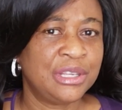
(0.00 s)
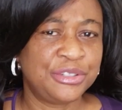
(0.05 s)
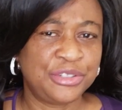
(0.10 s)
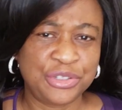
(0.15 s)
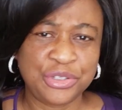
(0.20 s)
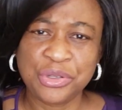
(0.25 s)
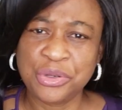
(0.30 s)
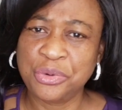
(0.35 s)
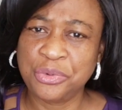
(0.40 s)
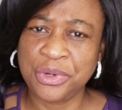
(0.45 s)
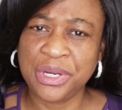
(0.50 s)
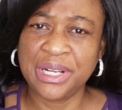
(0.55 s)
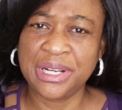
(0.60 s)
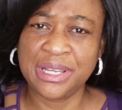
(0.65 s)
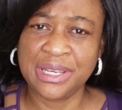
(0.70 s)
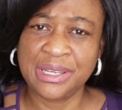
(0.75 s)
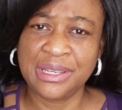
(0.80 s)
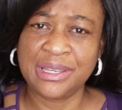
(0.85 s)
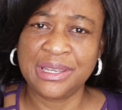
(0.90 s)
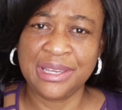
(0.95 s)
Did you
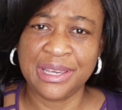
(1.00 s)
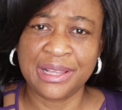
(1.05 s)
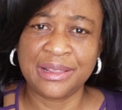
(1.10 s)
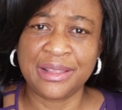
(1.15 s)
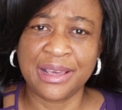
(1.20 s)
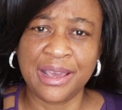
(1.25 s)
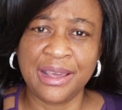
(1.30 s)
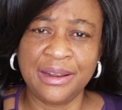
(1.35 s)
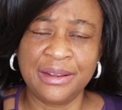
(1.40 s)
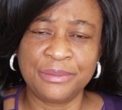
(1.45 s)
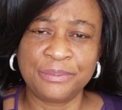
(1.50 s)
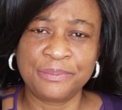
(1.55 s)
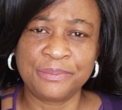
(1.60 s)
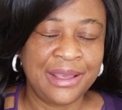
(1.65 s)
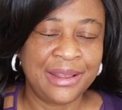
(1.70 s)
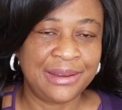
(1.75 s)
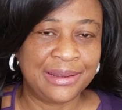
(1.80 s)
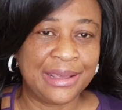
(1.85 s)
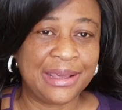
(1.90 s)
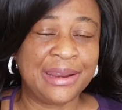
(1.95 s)
really hear that?
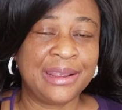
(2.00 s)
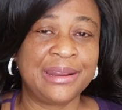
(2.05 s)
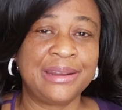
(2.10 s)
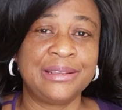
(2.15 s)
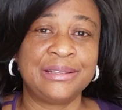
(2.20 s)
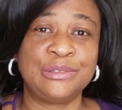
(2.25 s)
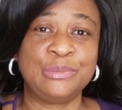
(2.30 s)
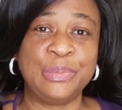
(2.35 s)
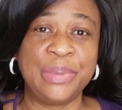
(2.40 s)
That it is